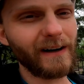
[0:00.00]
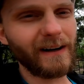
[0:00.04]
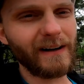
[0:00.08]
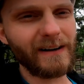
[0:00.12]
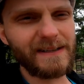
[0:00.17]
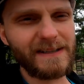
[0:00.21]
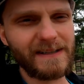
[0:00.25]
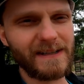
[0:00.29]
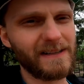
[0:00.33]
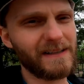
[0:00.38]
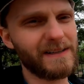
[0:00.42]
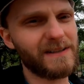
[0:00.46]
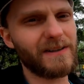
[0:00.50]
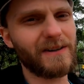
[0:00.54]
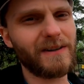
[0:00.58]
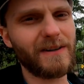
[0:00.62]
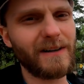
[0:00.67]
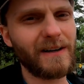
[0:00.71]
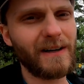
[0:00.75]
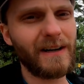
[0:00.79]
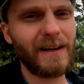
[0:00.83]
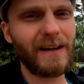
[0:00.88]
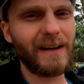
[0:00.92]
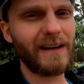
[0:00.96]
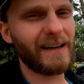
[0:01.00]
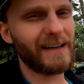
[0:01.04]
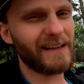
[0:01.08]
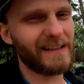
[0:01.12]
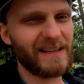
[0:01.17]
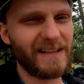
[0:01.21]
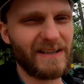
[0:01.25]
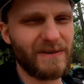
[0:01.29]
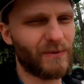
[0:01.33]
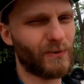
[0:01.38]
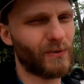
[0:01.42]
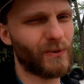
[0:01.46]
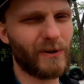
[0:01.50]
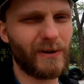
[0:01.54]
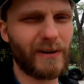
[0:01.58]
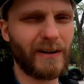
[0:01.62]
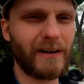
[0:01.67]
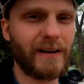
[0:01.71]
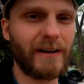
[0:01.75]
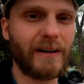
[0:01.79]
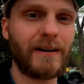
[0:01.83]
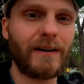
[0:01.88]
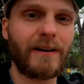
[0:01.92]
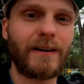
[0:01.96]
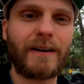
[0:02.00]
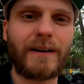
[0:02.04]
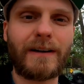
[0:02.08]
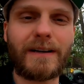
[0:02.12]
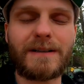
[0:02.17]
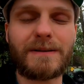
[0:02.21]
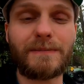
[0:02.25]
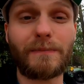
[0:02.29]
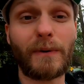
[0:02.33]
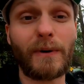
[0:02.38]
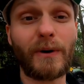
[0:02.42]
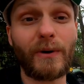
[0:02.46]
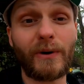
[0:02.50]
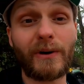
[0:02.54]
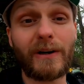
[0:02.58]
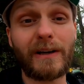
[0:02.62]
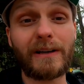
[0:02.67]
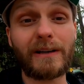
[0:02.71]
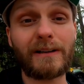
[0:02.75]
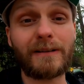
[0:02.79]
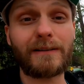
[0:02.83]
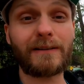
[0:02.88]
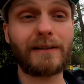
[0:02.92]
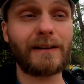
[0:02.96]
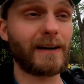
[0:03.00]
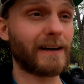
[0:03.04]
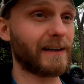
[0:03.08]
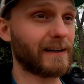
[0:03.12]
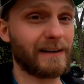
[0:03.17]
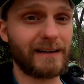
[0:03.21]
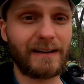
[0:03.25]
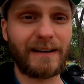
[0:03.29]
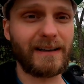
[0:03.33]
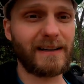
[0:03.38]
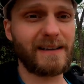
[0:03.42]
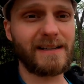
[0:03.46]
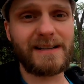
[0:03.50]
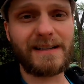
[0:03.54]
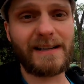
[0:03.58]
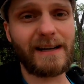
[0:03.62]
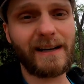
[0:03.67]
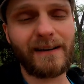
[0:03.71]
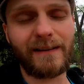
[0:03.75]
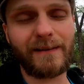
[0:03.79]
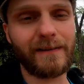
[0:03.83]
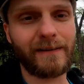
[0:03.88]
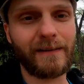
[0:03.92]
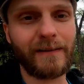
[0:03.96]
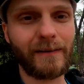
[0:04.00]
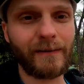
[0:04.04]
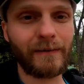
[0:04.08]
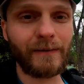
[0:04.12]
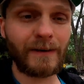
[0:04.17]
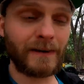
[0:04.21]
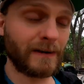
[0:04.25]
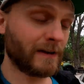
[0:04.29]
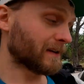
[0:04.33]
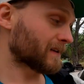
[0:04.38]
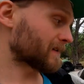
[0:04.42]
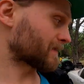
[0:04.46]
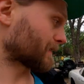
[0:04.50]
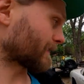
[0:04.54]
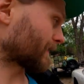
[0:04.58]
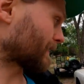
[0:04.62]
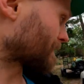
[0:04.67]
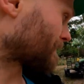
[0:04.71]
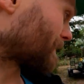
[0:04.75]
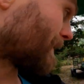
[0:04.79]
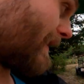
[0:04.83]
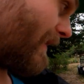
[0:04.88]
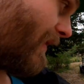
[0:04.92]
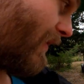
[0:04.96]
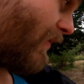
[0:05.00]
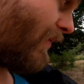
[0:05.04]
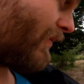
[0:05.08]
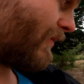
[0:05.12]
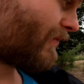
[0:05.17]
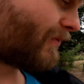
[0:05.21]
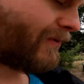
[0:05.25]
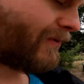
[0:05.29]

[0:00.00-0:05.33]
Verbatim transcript: uh, sensor. It doesn't work. It's broken, I guess. I don't know. So I got to buy a whole